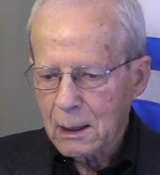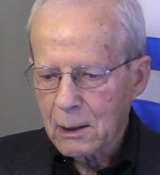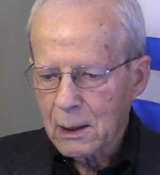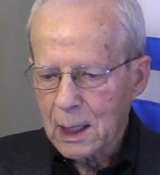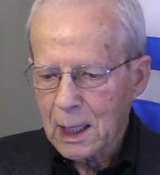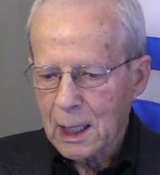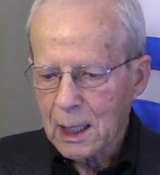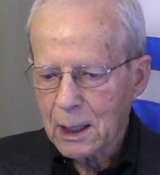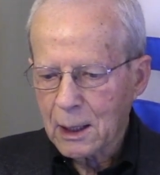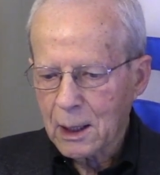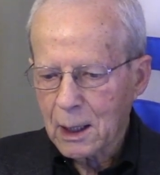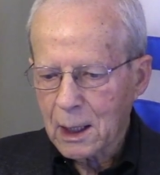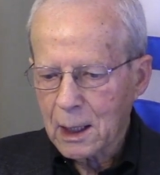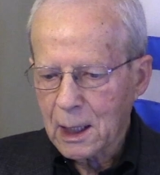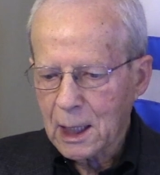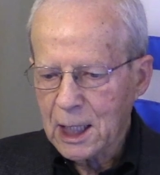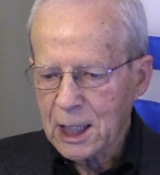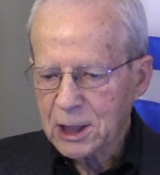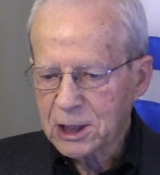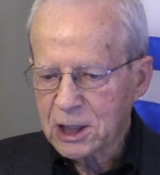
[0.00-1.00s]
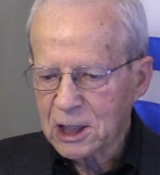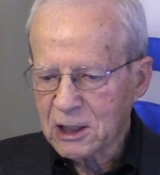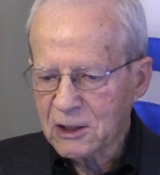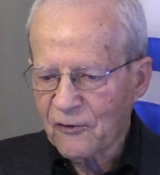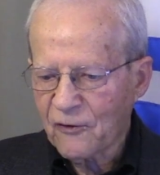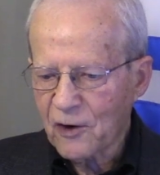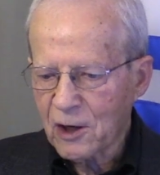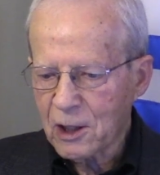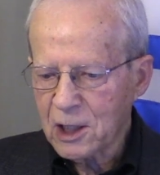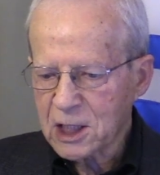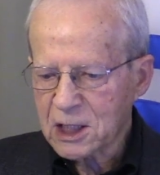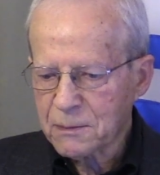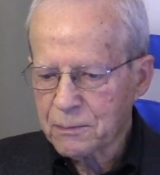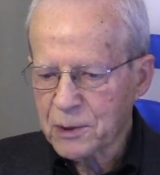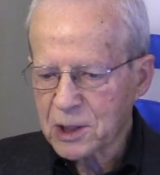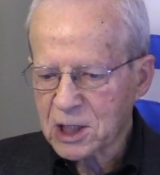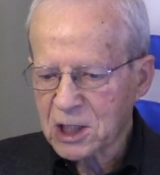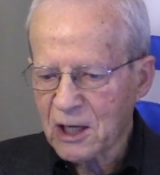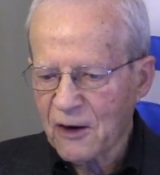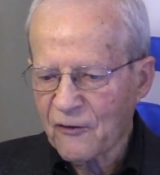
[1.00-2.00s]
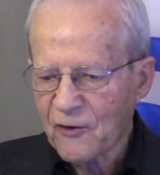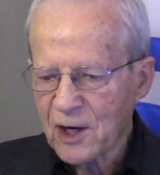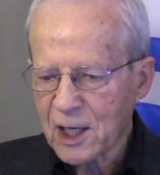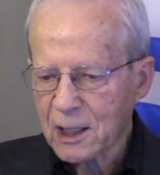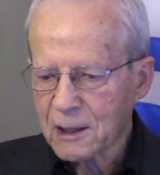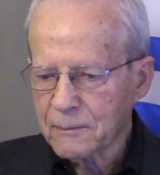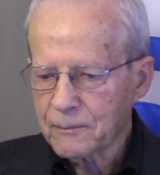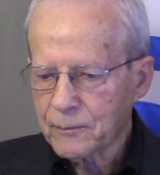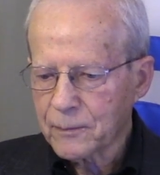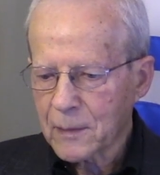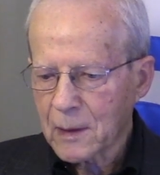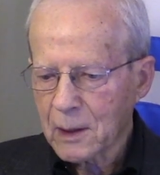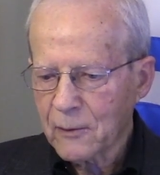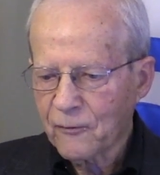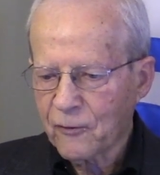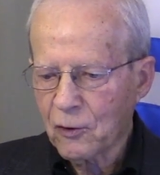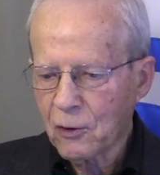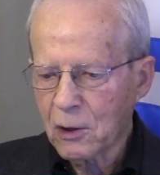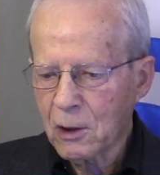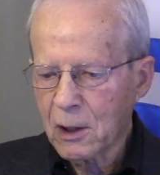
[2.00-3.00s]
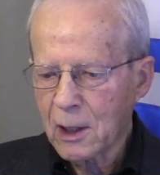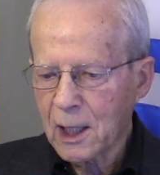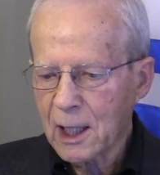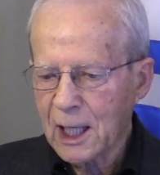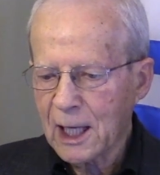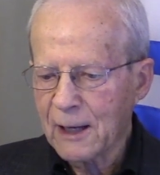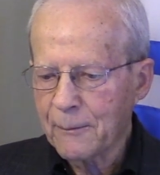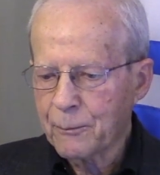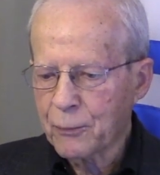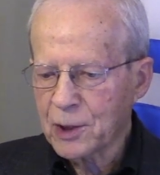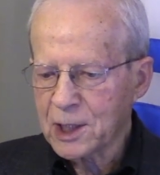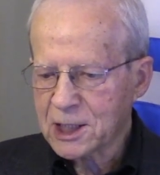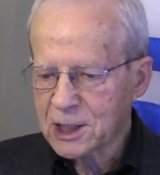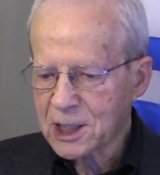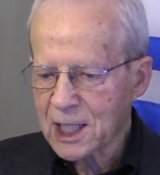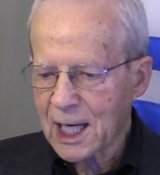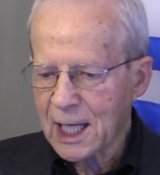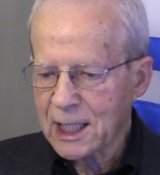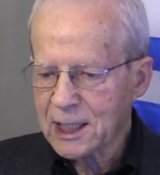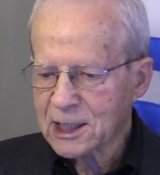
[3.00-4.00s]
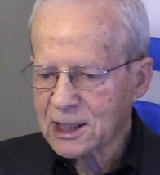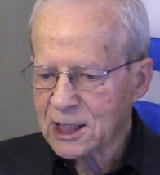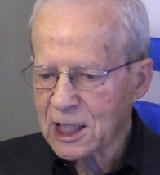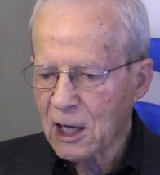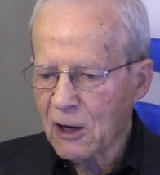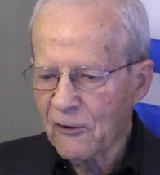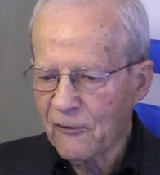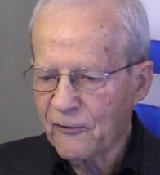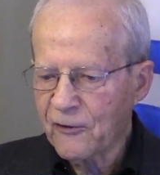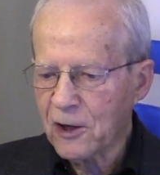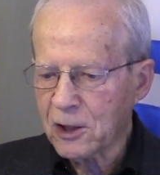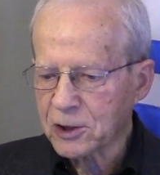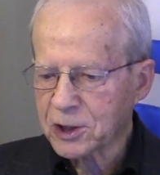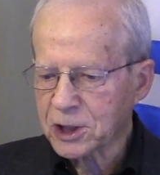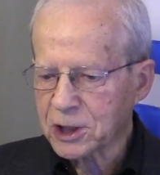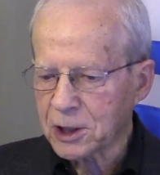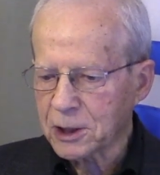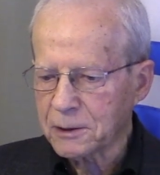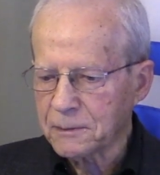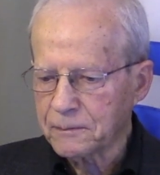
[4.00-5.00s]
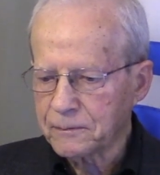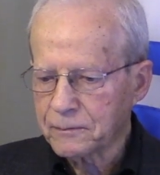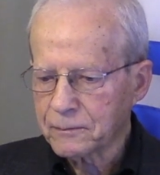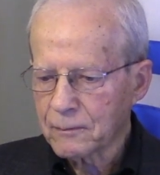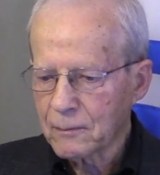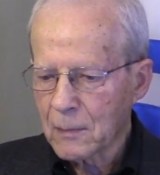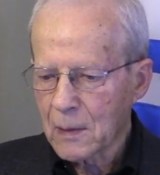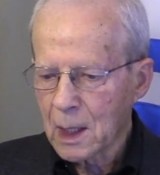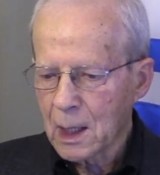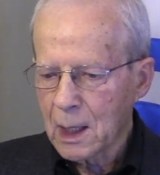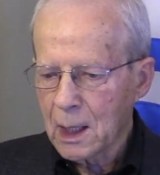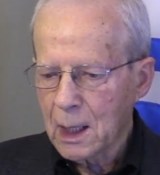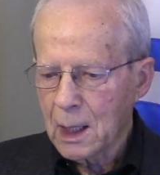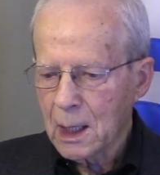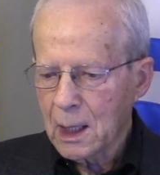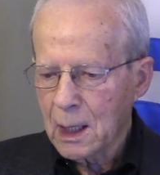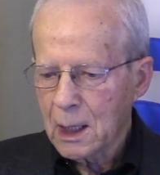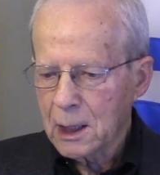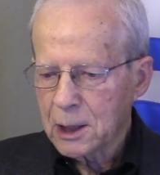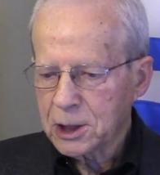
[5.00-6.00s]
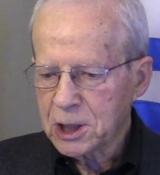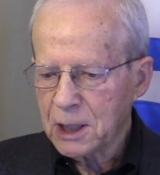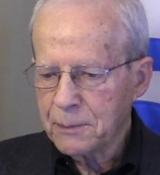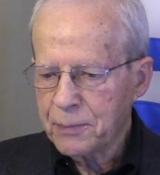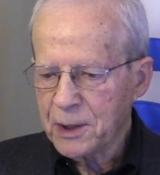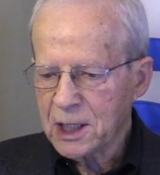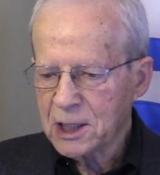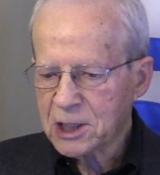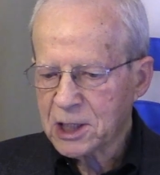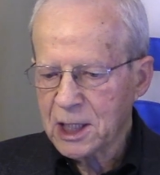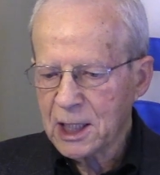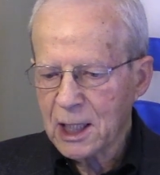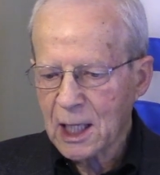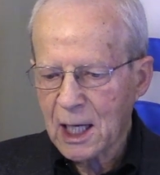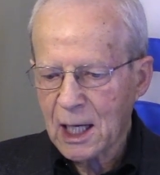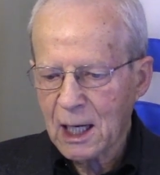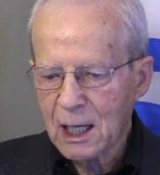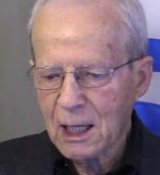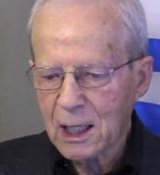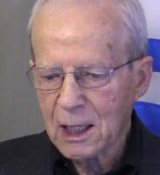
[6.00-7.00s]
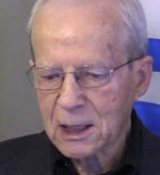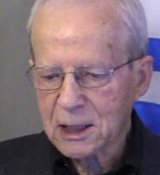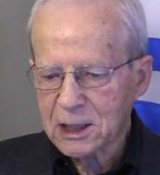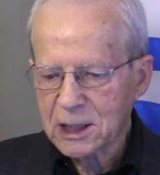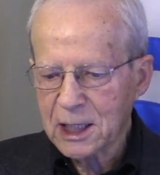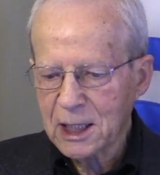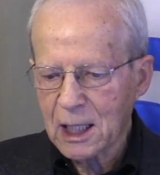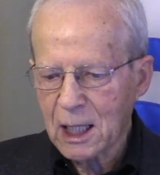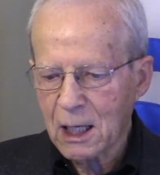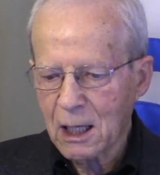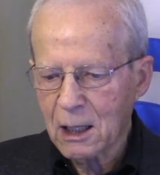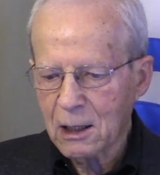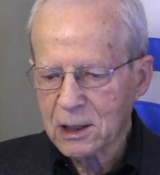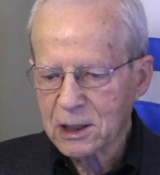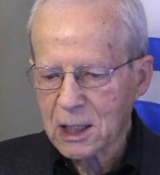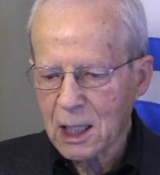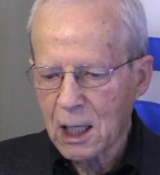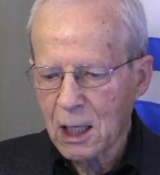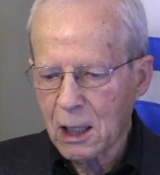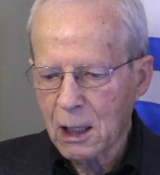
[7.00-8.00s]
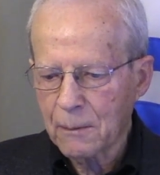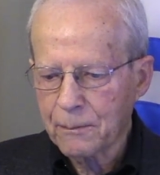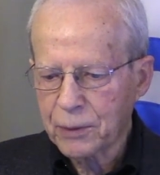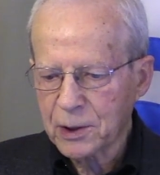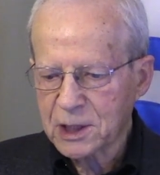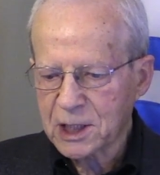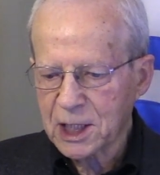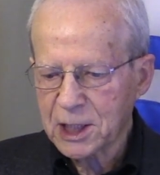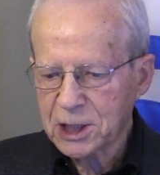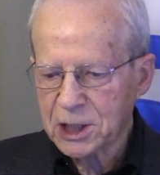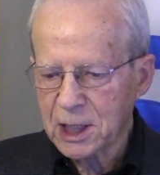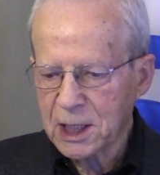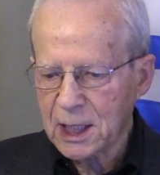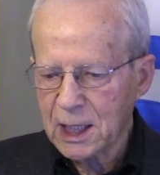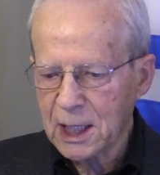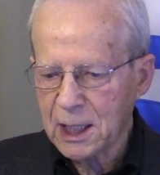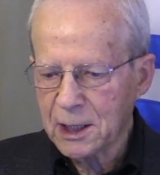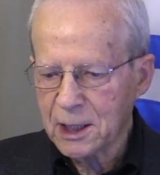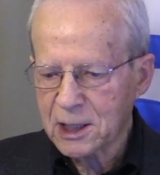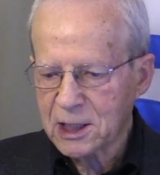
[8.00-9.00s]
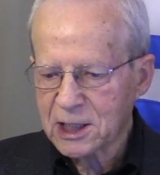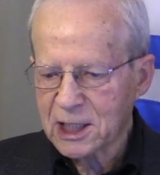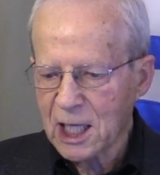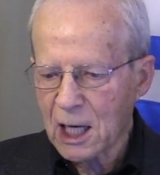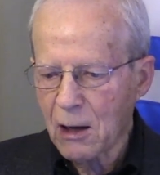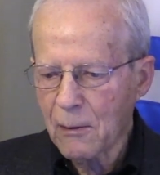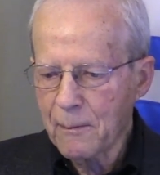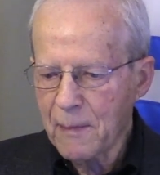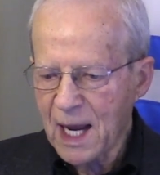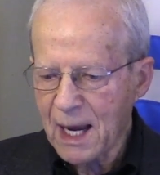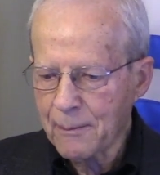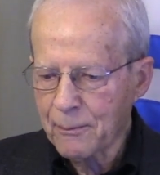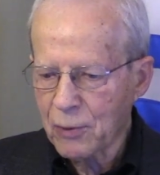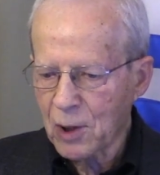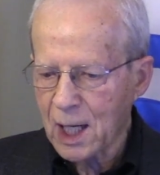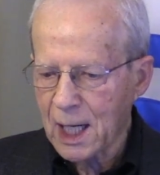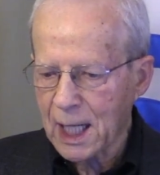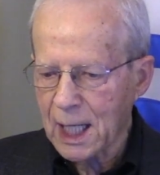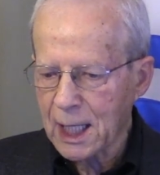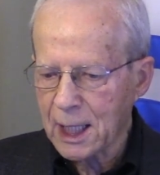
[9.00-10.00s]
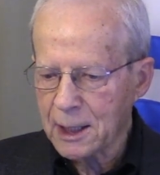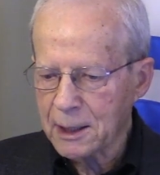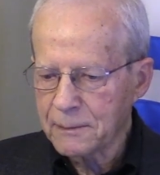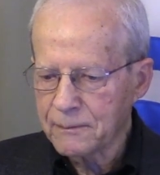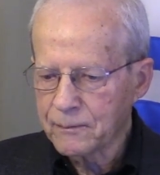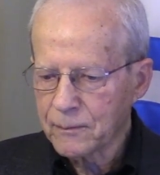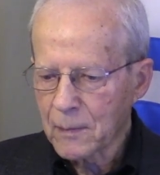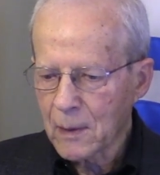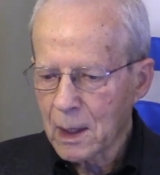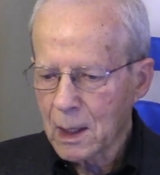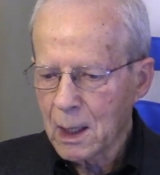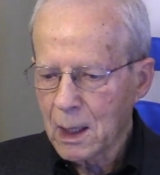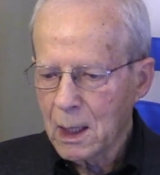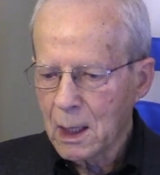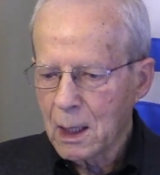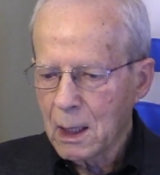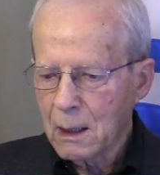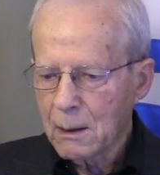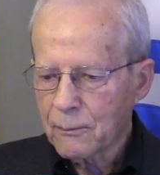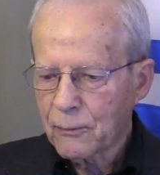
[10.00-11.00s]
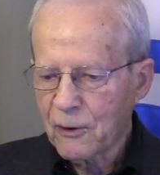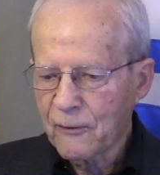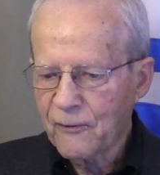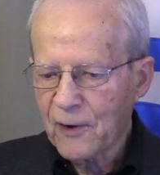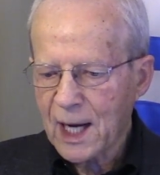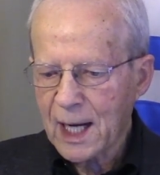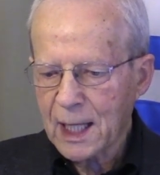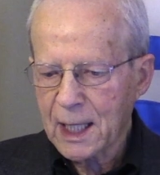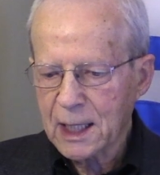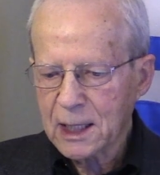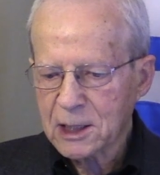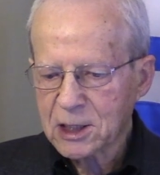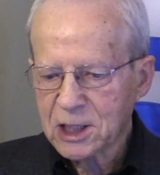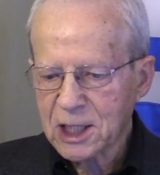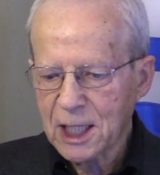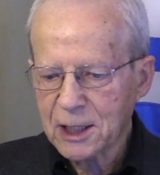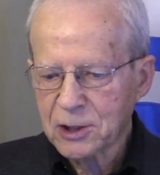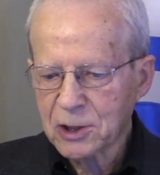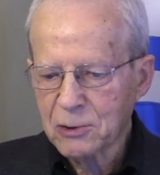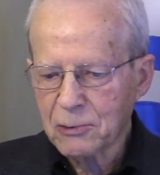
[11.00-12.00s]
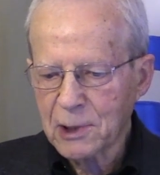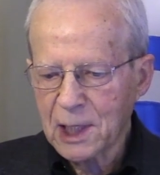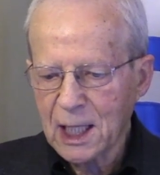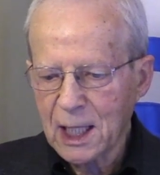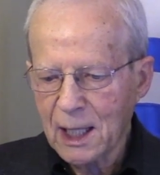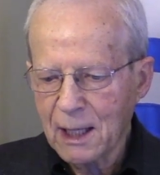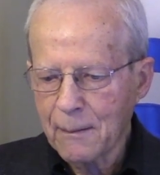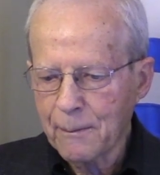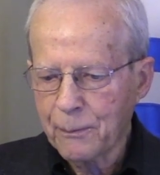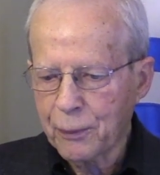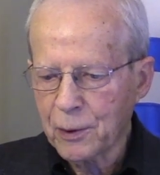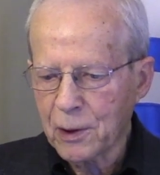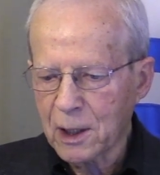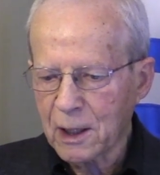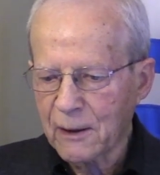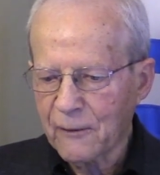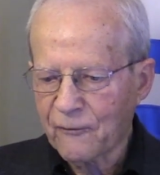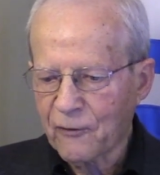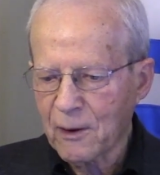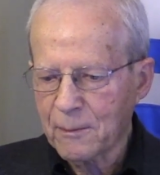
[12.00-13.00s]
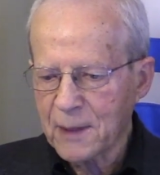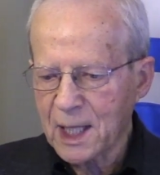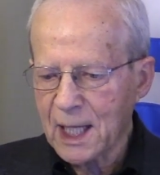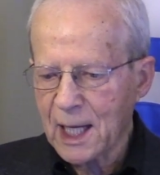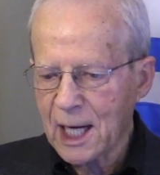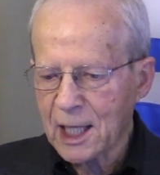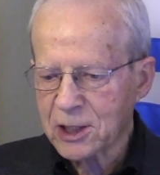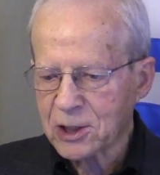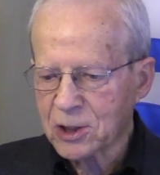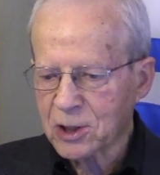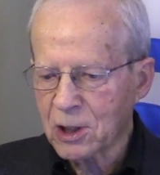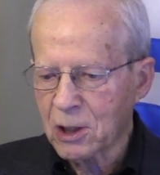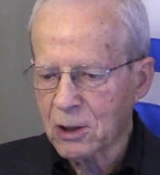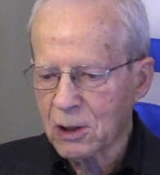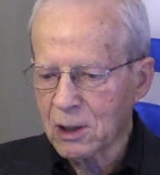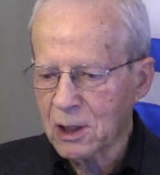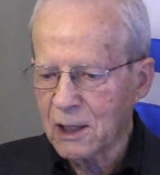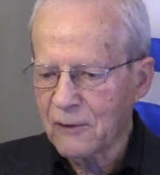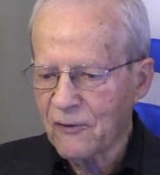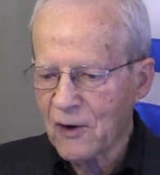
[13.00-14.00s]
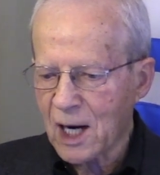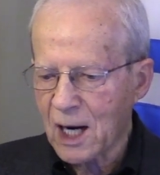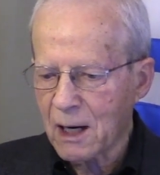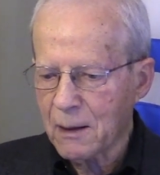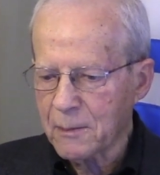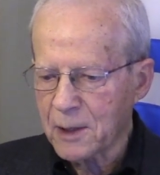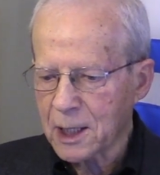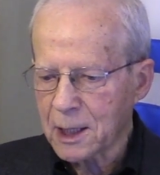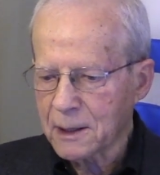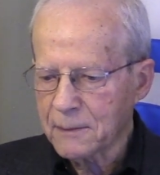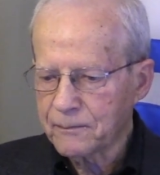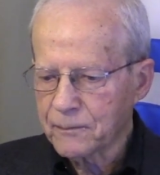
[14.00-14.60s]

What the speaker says: and each is very specific for a precise cell function. GPCRs are positioned in the cell membrane, providing sensory input from the external environment.